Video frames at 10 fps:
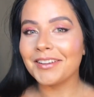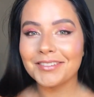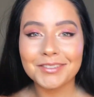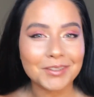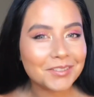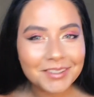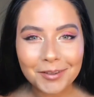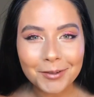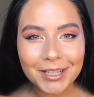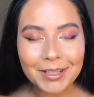so
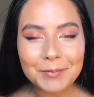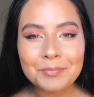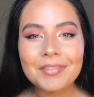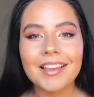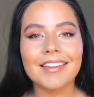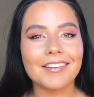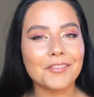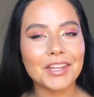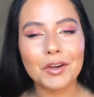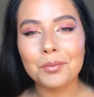summery, and I
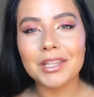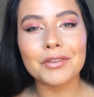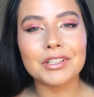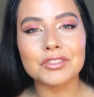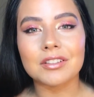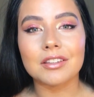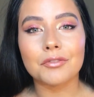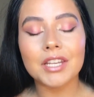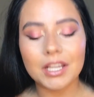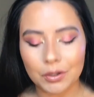really hope that you enjoyed this
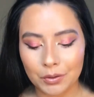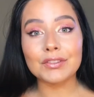video.